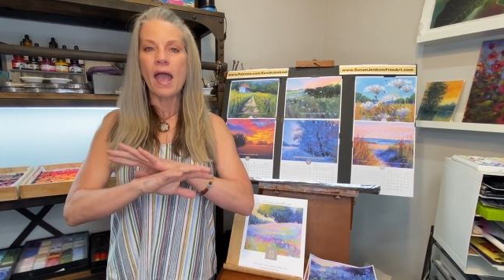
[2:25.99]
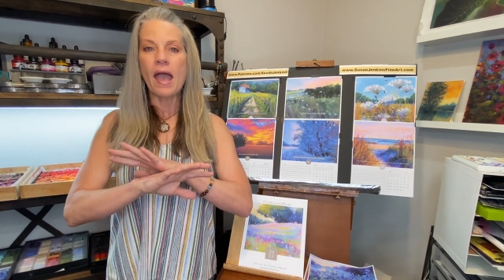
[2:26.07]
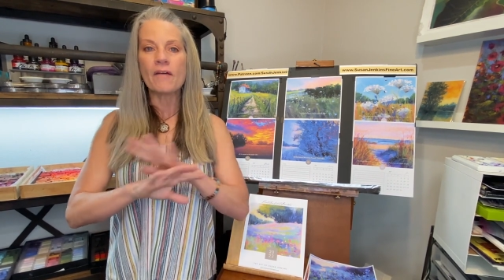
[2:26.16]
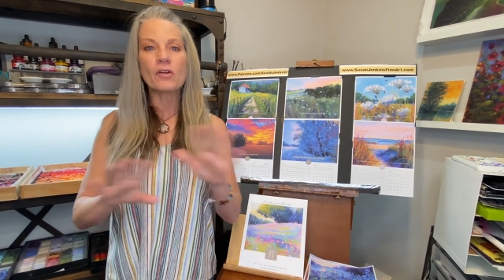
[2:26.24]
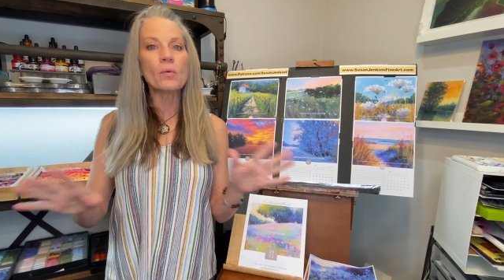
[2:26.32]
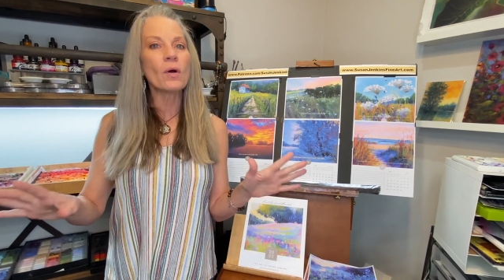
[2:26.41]

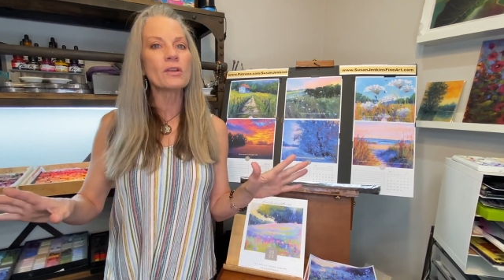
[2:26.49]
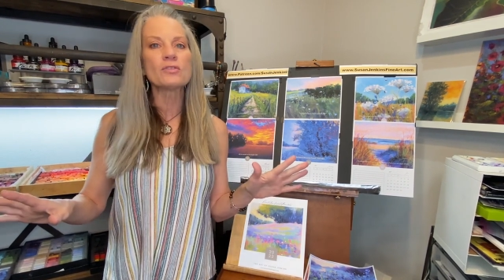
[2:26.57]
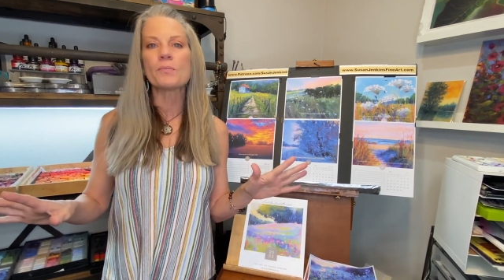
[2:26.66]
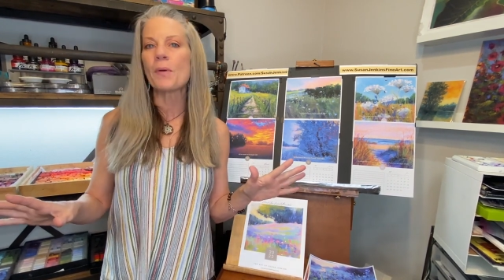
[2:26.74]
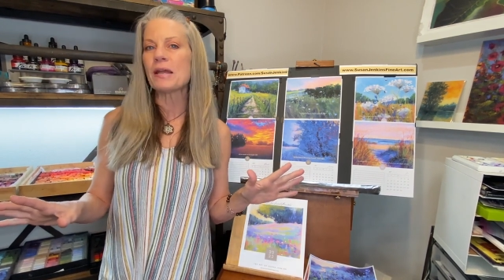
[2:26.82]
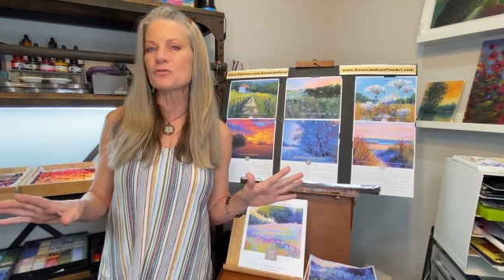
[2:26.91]
everyone
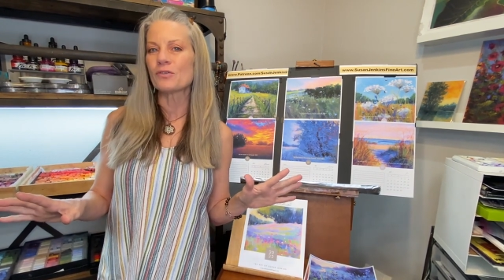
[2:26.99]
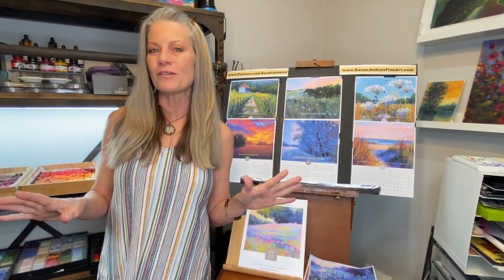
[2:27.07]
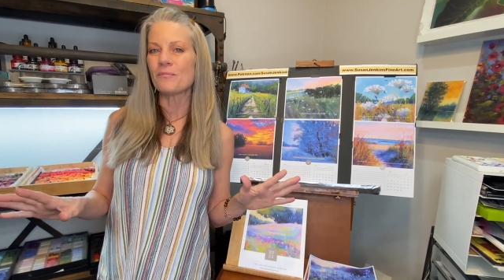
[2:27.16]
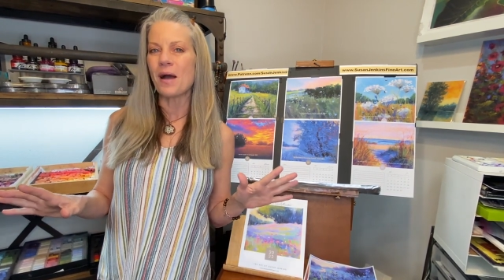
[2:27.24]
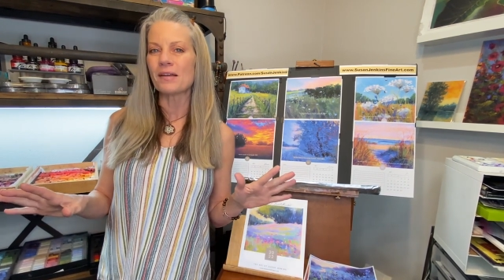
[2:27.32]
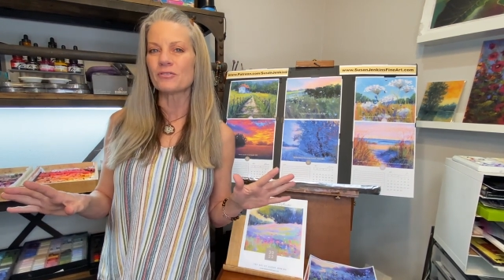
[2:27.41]
who's a patron
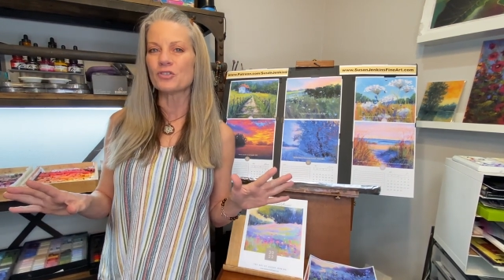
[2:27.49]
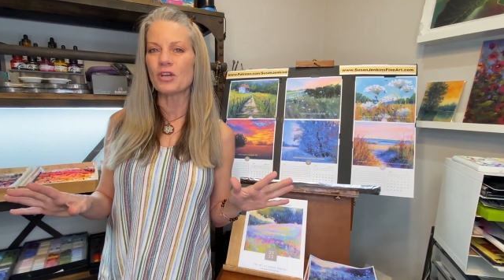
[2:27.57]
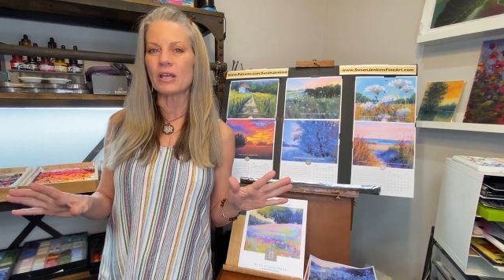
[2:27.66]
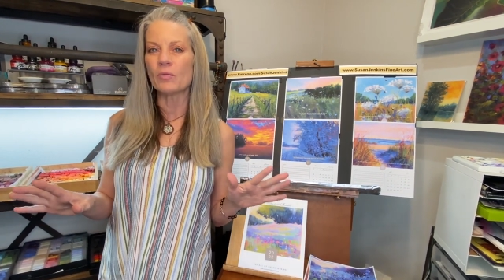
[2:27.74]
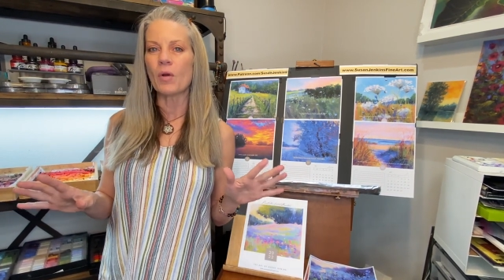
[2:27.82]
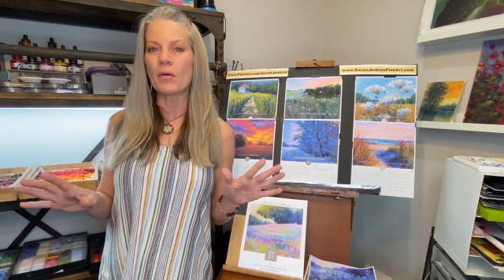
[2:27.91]
of mine on
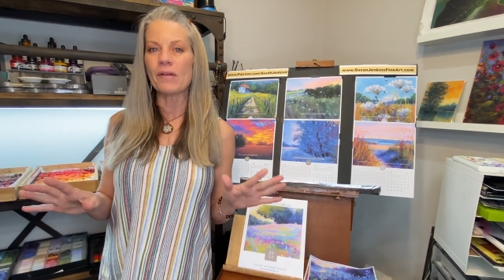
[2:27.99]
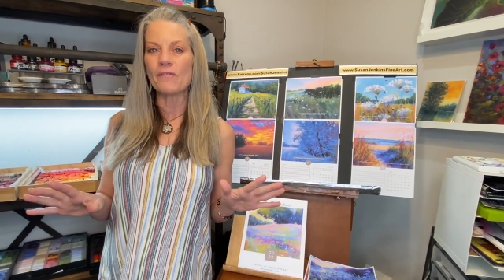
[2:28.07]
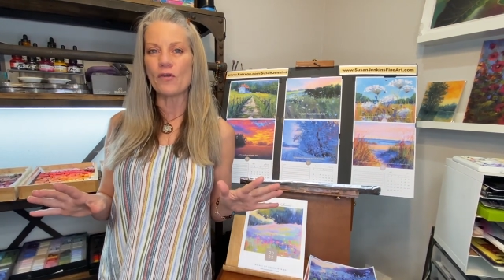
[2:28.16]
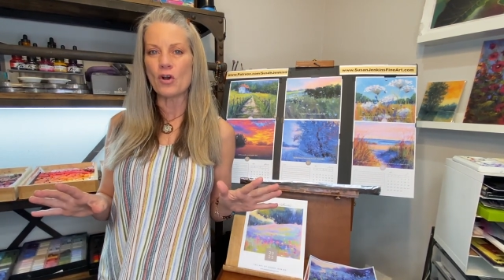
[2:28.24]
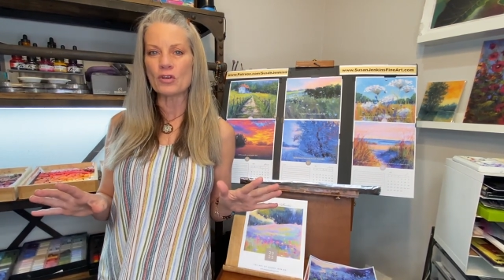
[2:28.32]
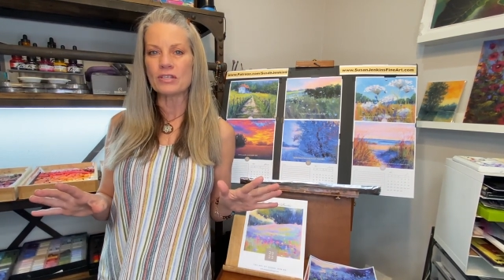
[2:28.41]
January
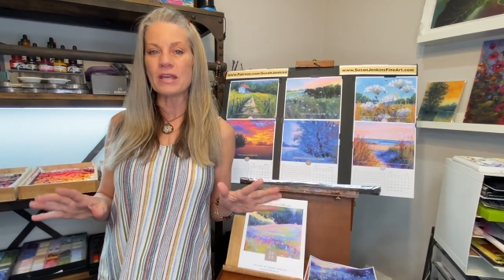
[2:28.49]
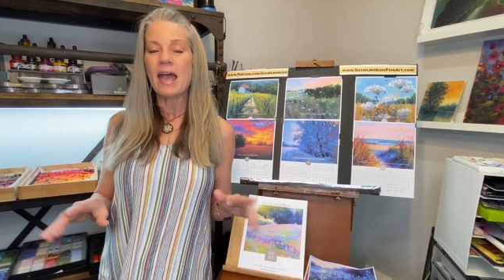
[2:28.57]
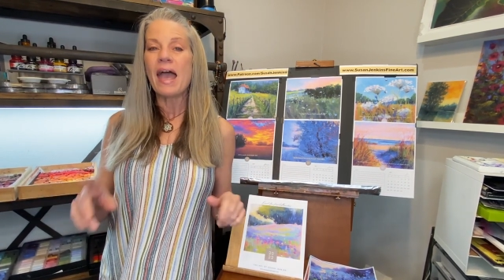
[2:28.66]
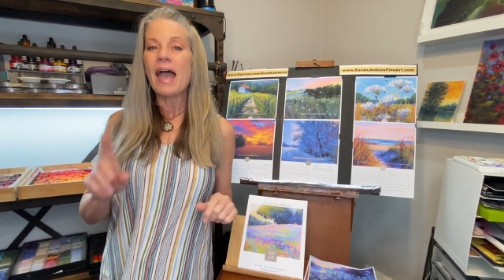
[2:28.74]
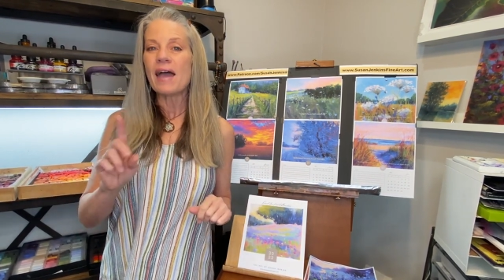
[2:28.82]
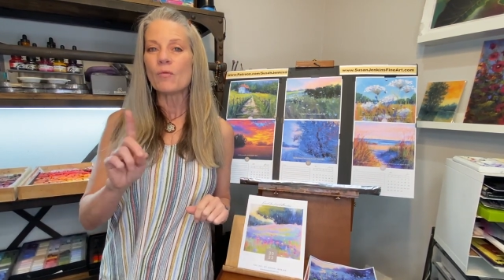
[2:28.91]
1st,
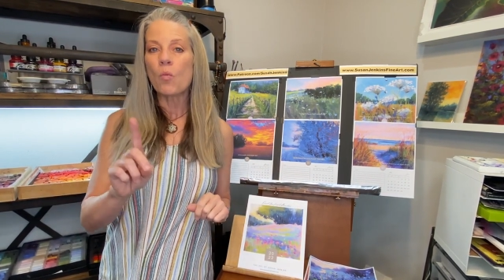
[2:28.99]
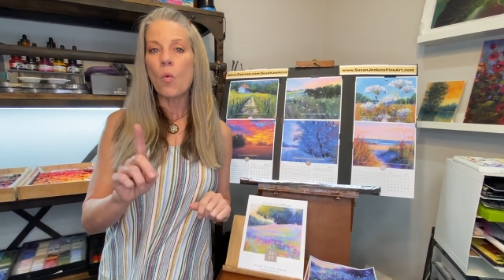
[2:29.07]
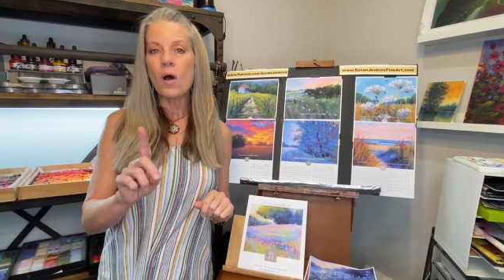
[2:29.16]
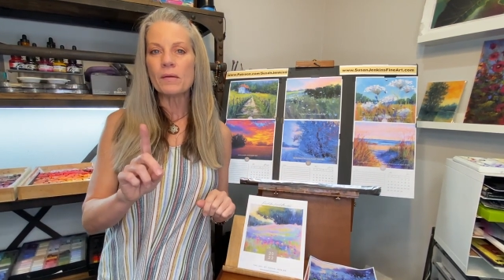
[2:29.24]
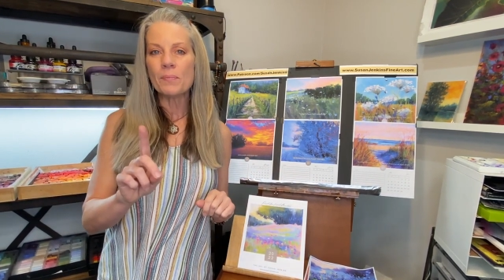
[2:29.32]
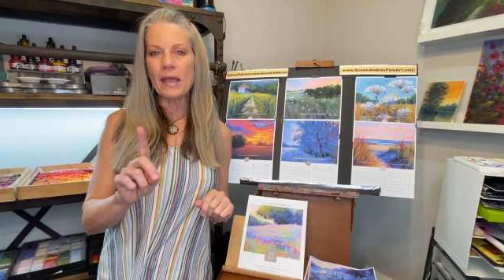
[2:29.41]
and
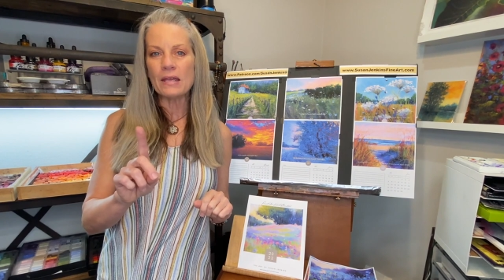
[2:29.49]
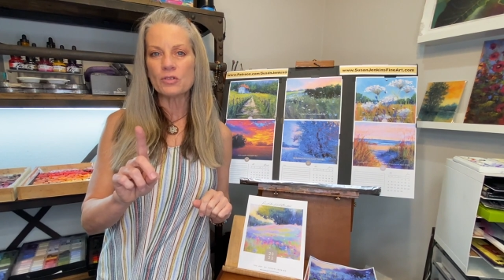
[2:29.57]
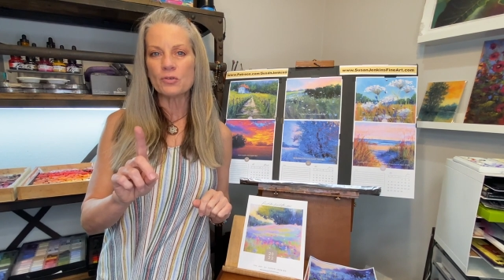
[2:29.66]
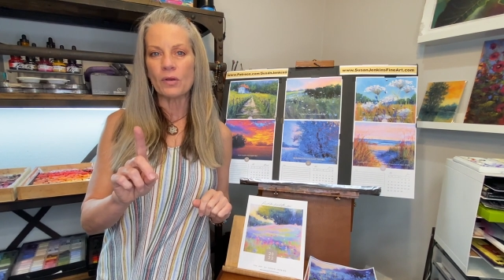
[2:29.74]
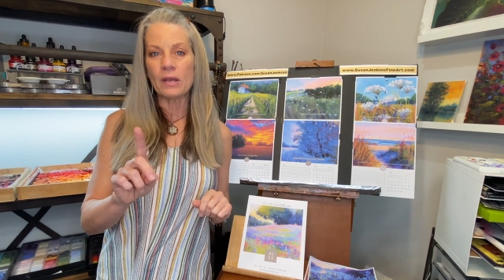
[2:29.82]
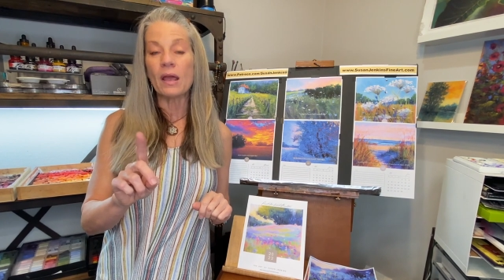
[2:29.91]
one
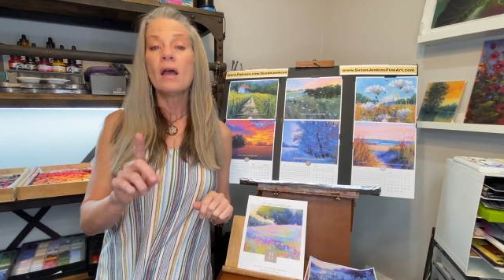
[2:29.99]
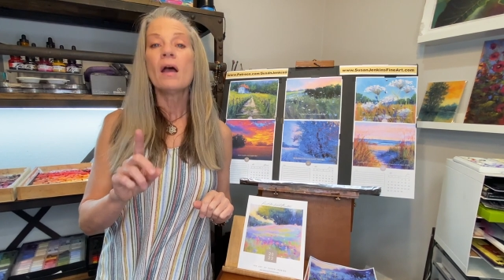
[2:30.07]
patron